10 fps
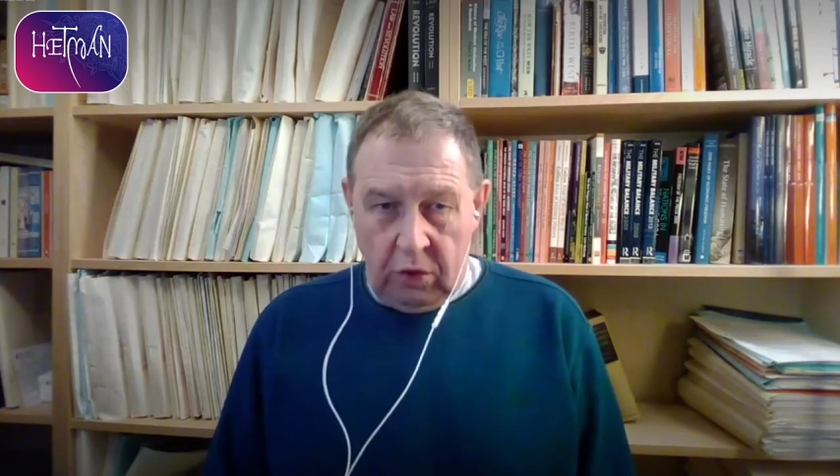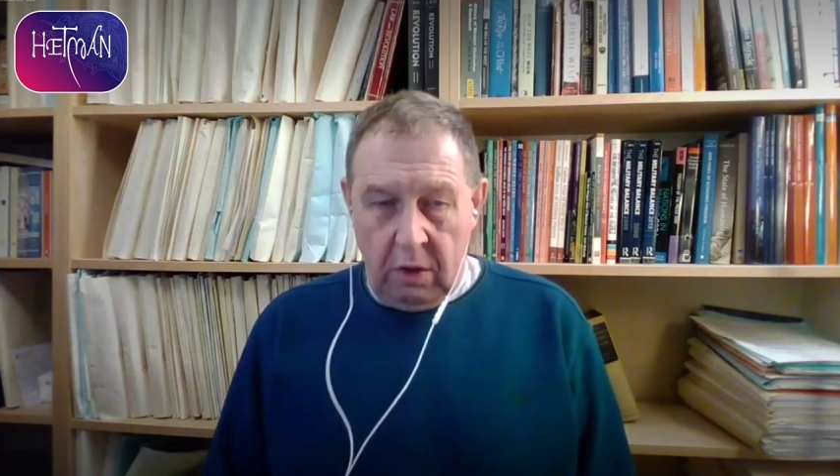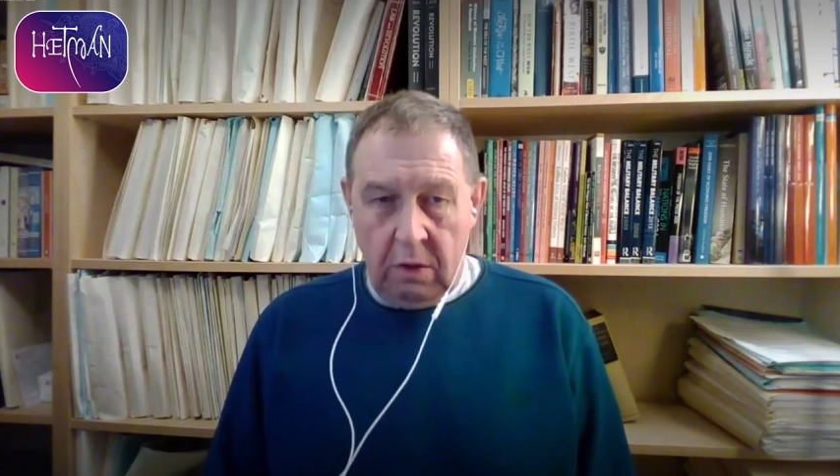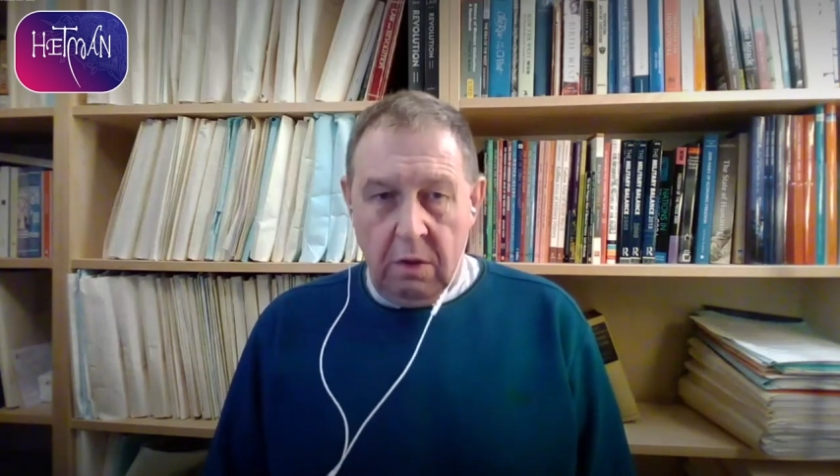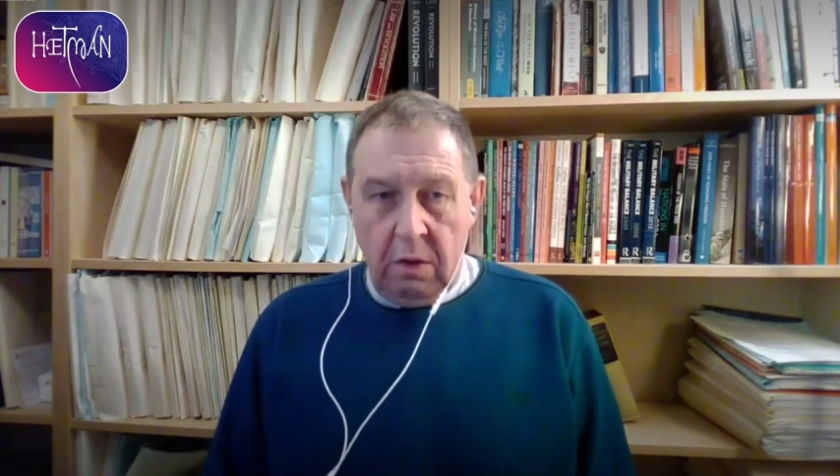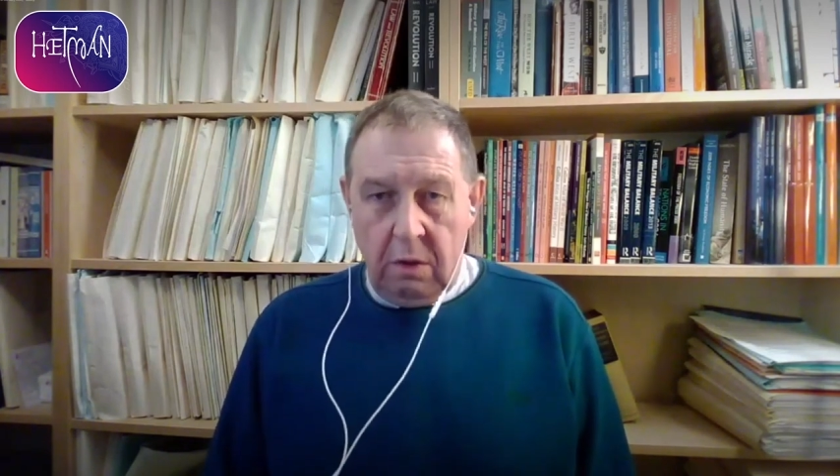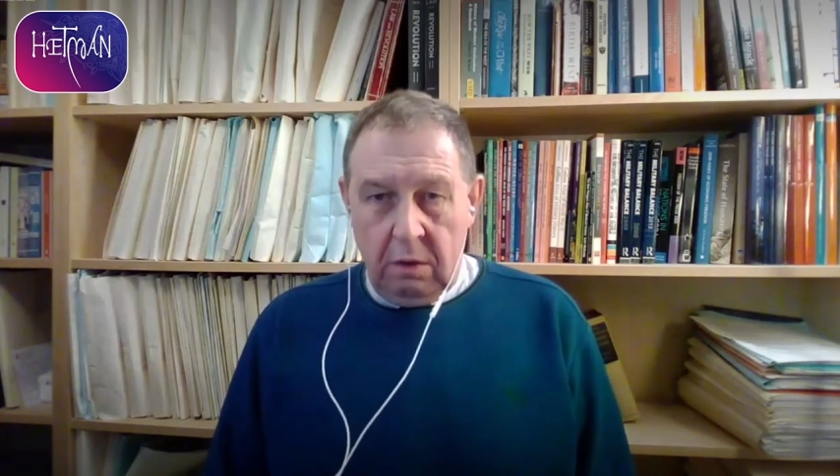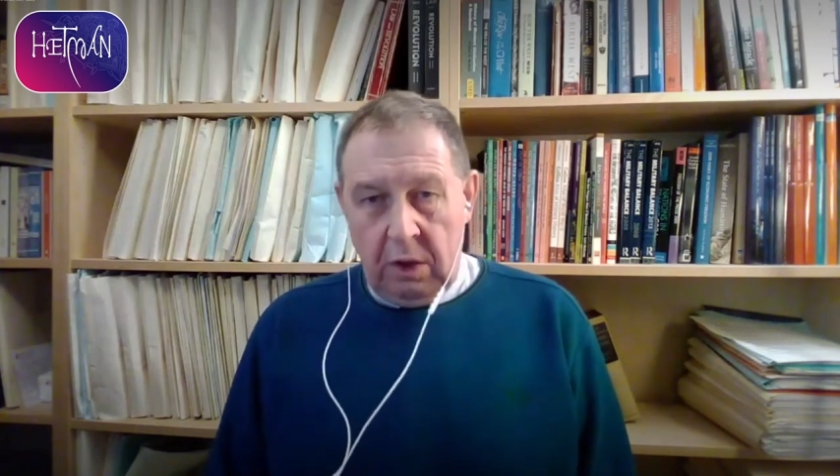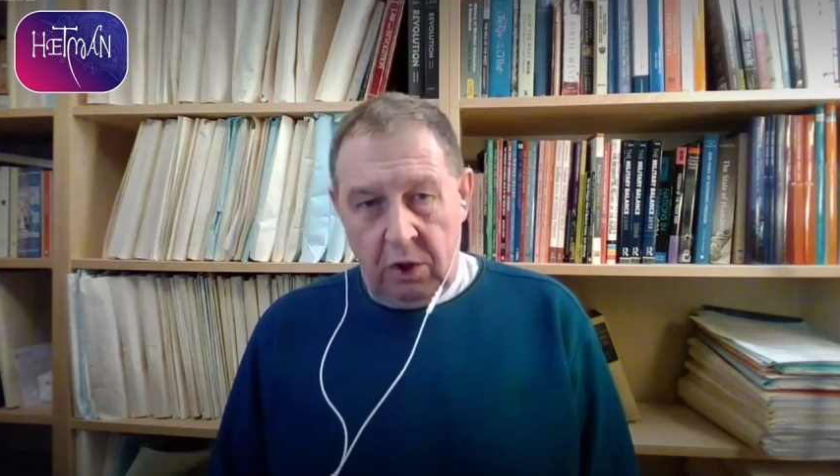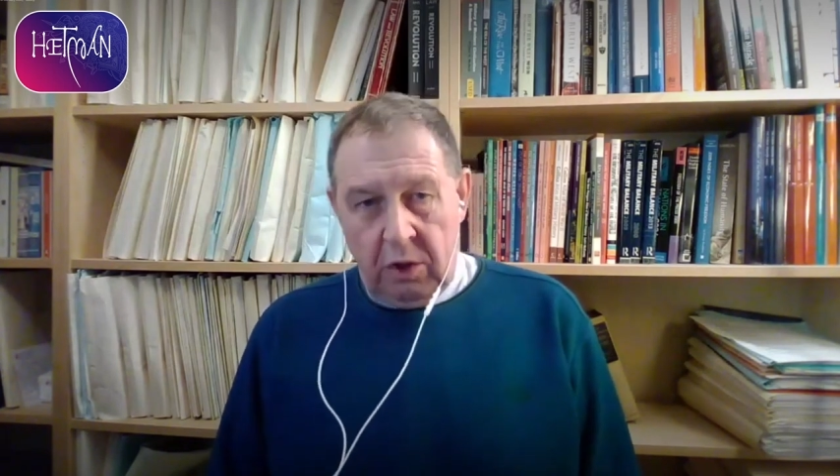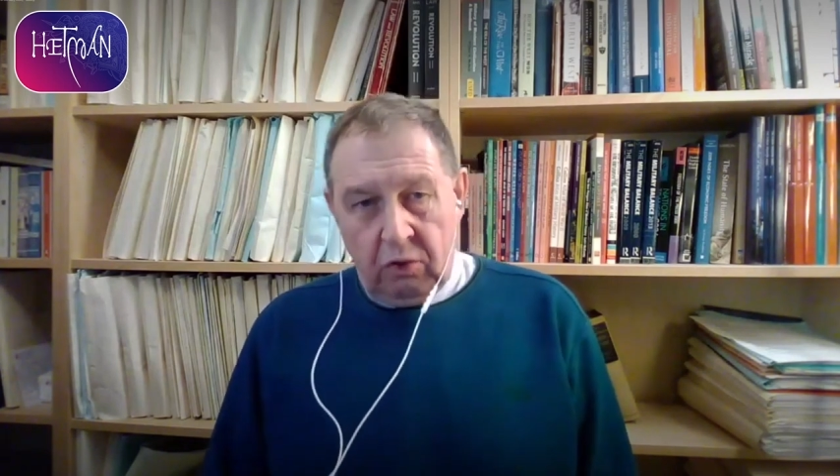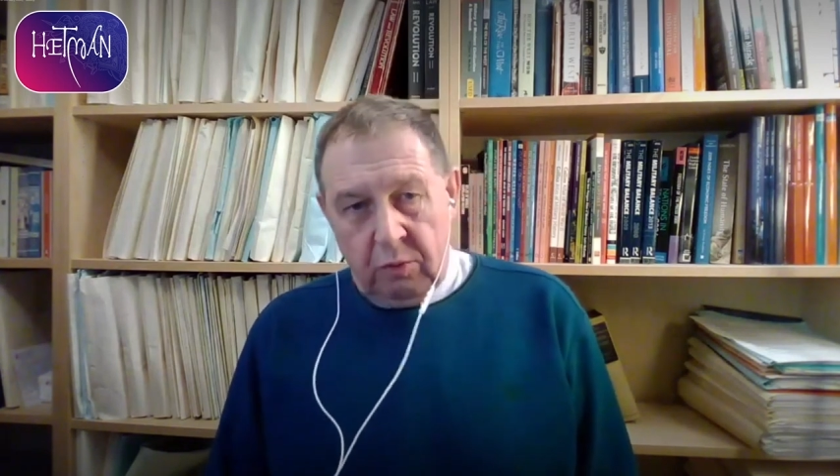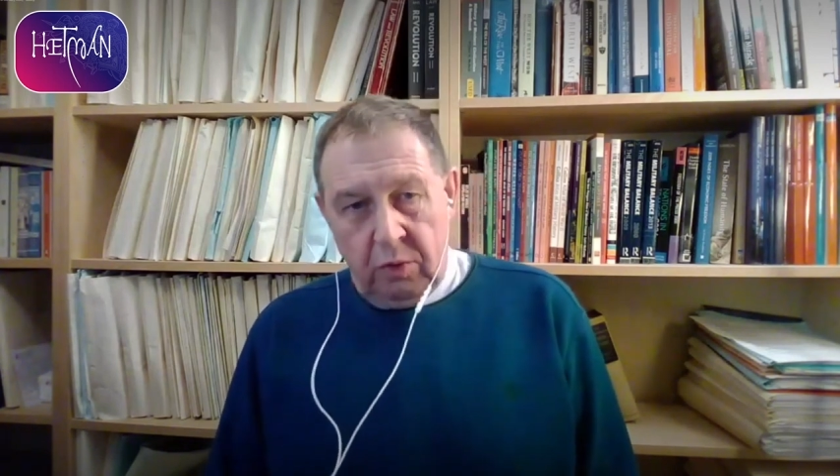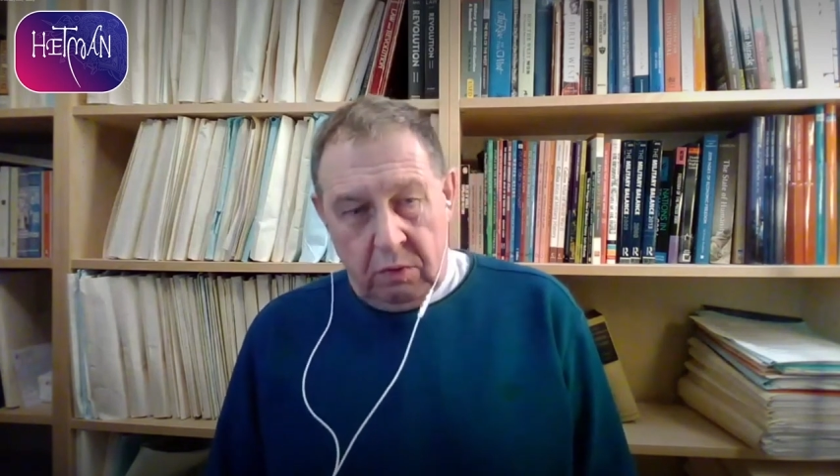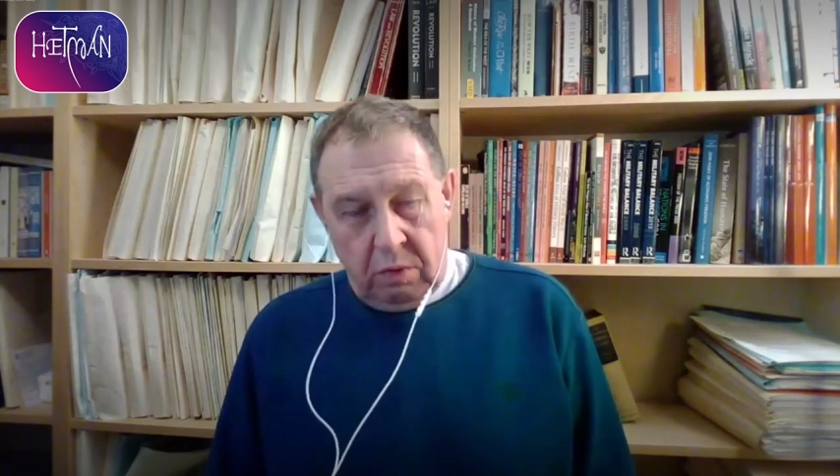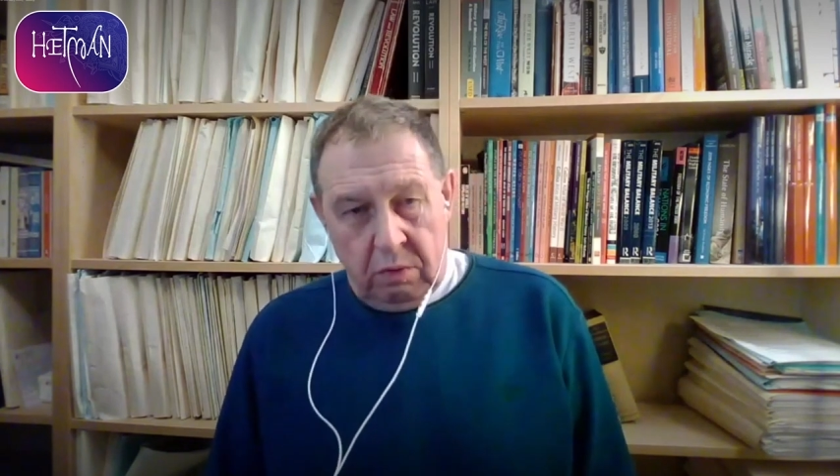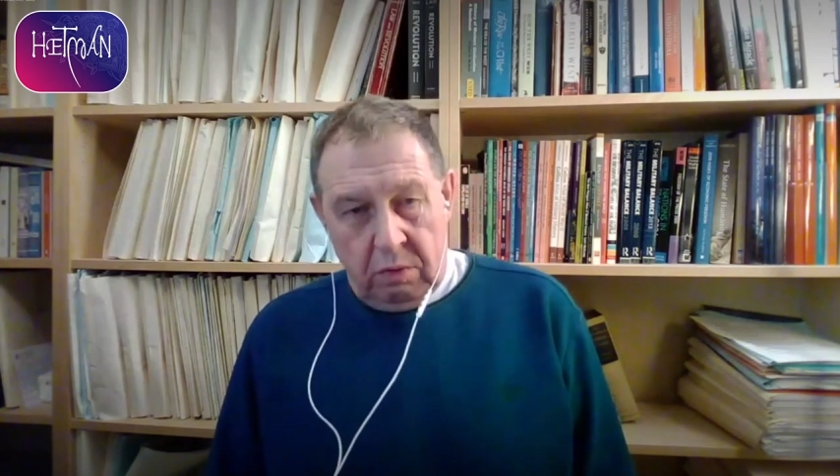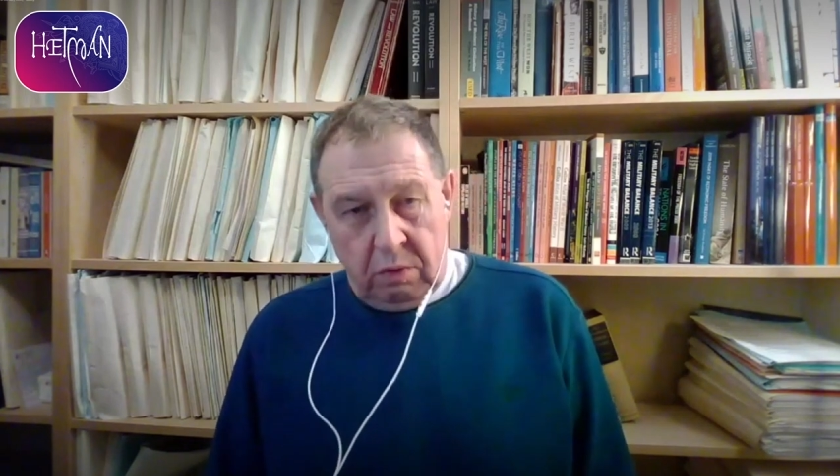the second anniversary,